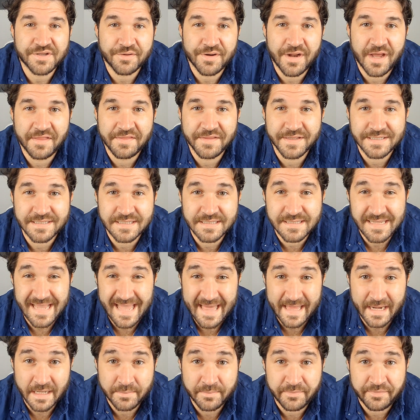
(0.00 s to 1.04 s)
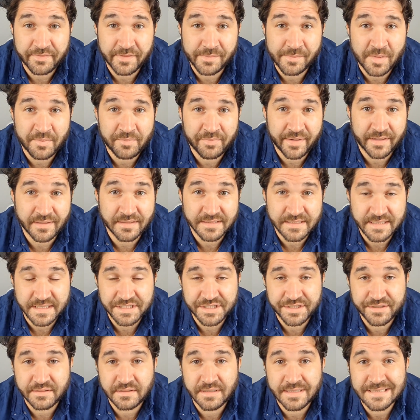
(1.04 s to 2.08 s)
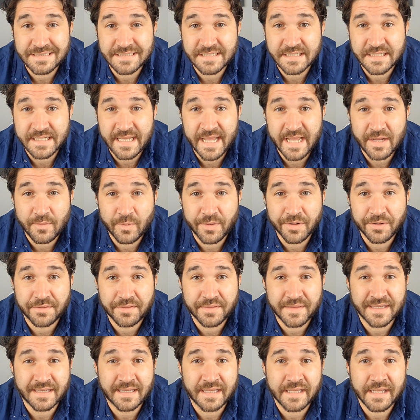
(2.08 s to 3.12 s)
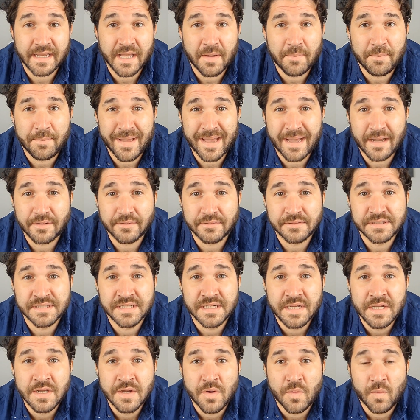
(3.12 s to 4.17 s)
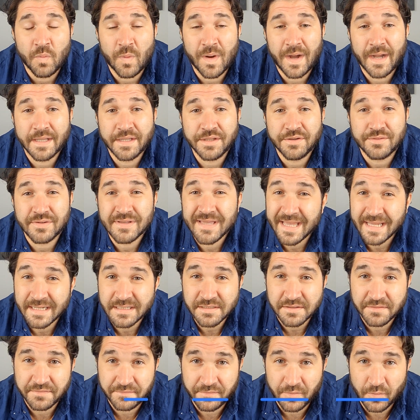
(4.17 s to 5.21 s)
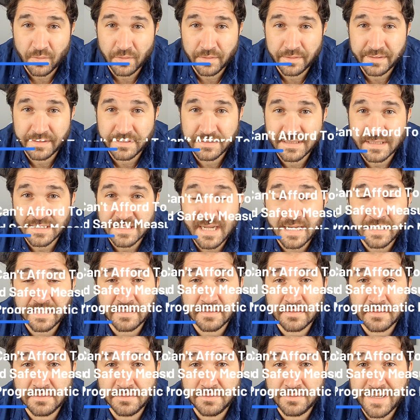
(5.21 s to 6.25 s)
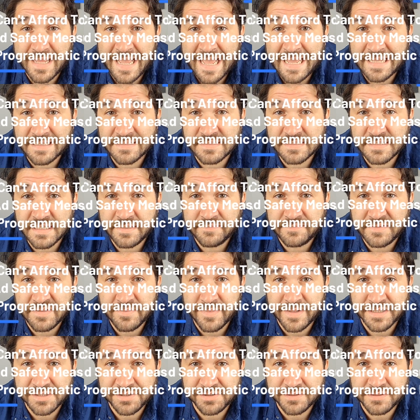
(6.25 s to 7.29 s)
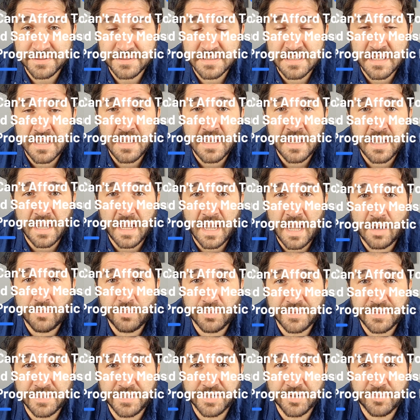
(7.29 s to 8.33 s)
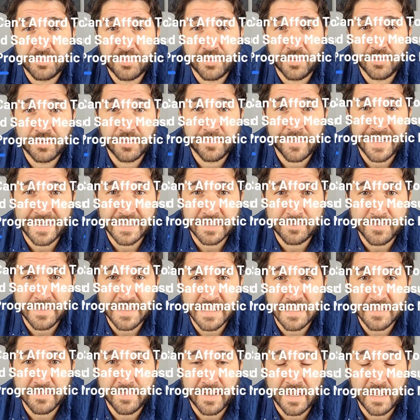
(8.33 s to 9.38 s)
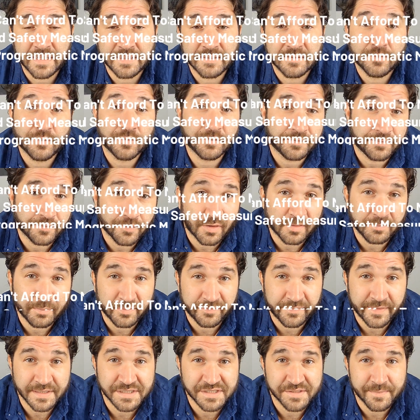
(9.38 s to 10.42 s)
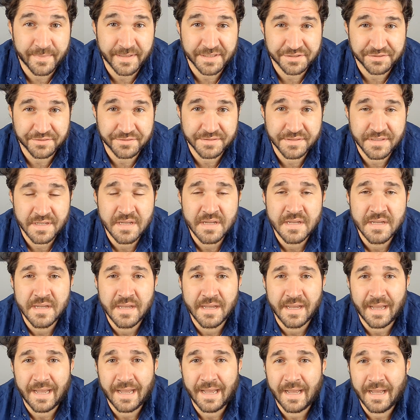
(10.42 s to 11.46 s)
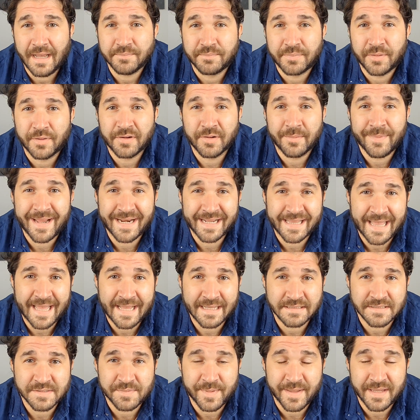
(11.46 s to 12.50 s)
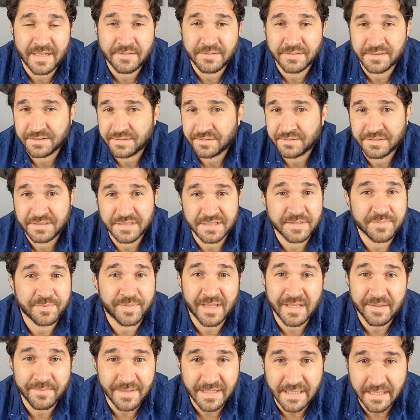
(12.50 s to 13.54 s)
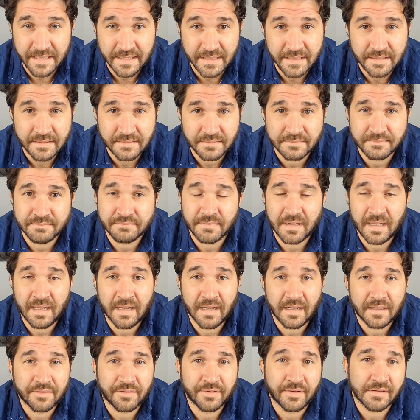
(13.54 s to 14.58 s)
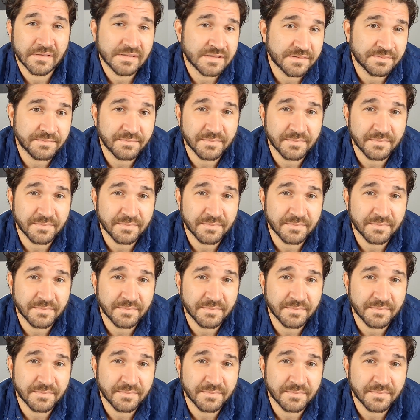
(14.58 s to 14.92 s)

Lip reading: going on? This is Adam from Umbrella Digital, and today we're thinking about why you can't afford to not include ad safety measures within your programmatic media buying or fraud prevention measures. Programmatic ad spend is display media across